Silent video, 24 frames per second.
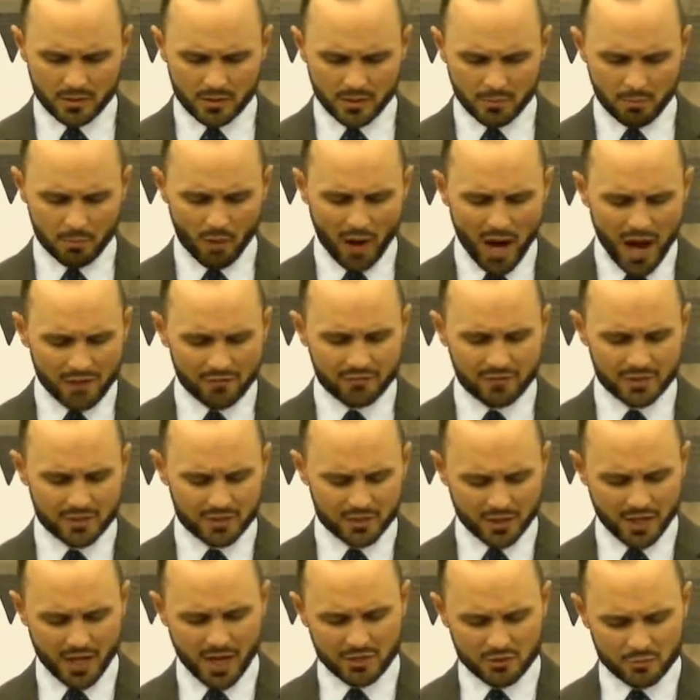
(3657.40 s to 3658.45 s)
prophets,
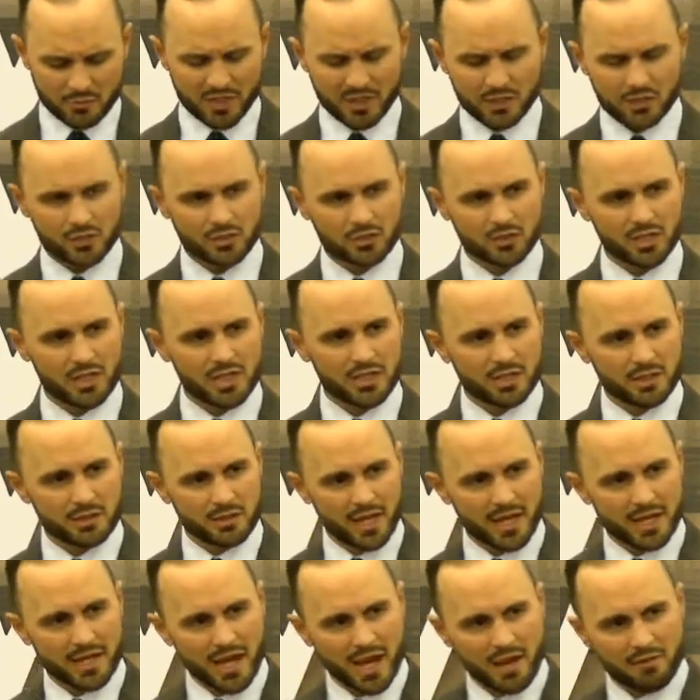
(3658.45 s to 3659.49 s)
God's ministers,
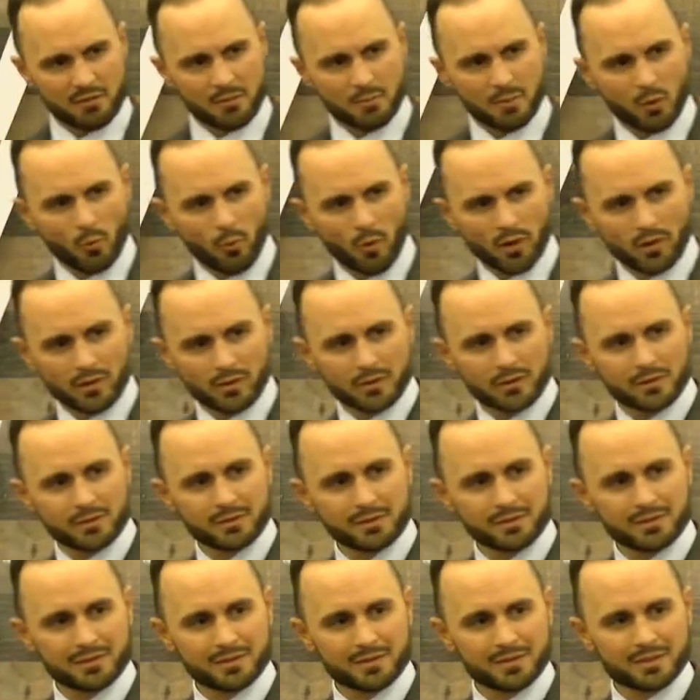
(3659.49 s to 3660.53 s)
they gave him the word,
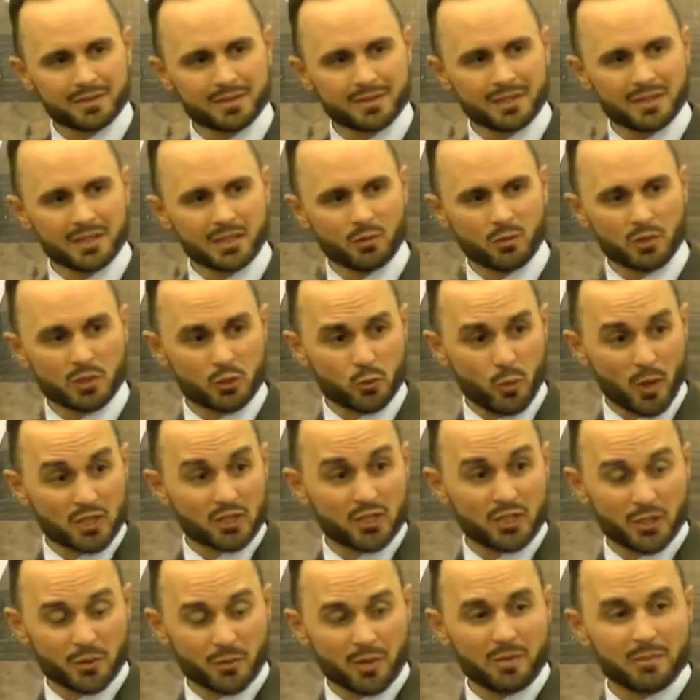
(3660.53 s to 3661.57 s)
which was
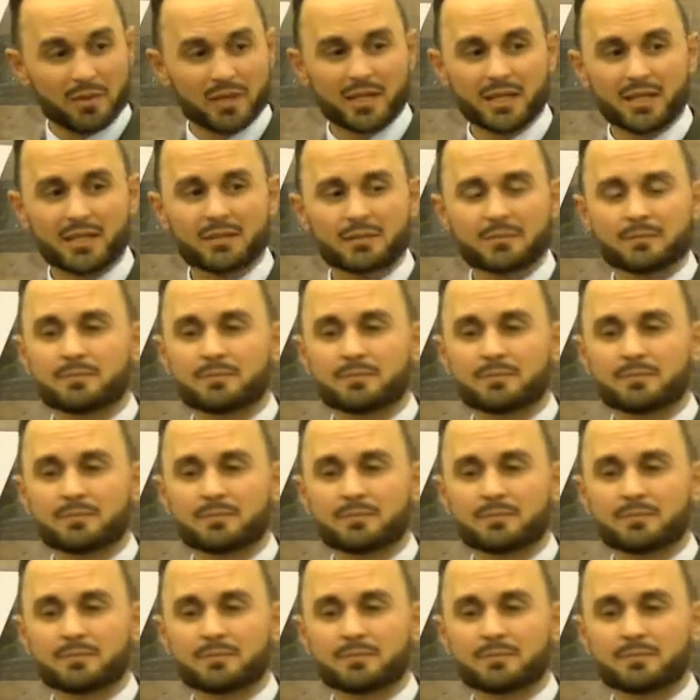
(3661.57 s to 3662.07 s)
their remedy.